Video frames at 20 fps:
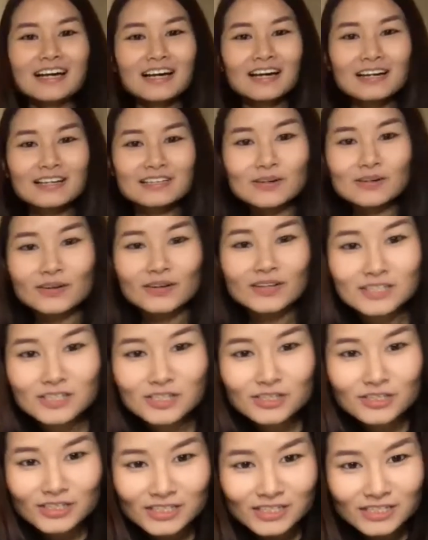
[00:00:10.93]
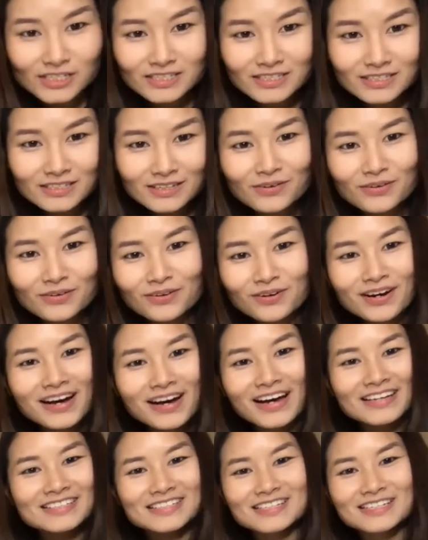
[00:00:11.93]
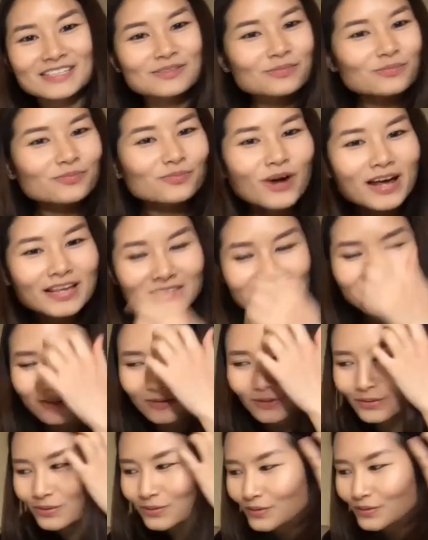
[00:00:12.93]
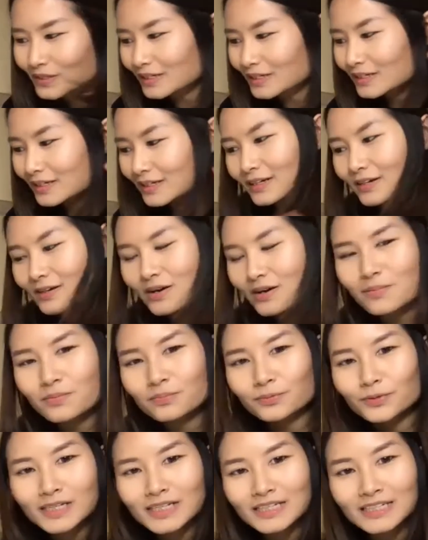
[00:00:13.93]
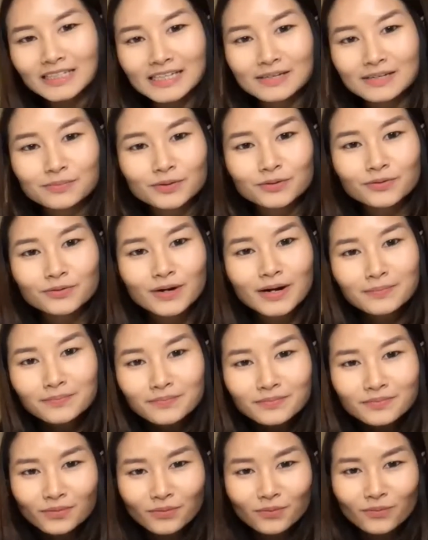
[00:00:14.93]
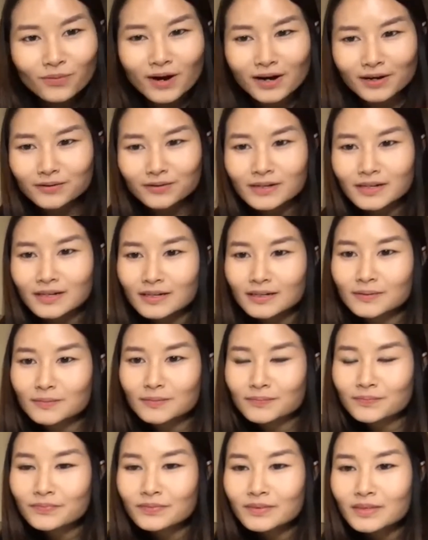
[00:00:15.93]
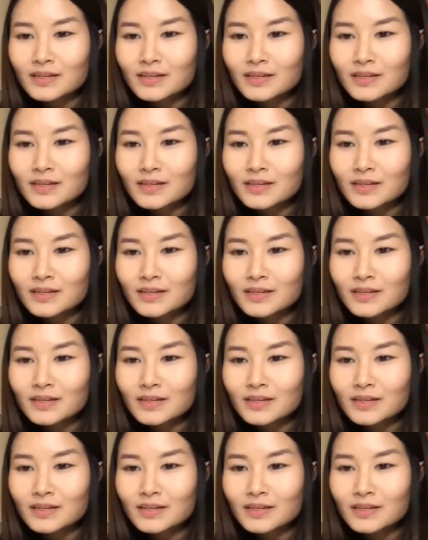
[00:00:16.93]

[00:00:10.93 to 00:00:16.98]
so literally, I just ran through the pre-clean program while um,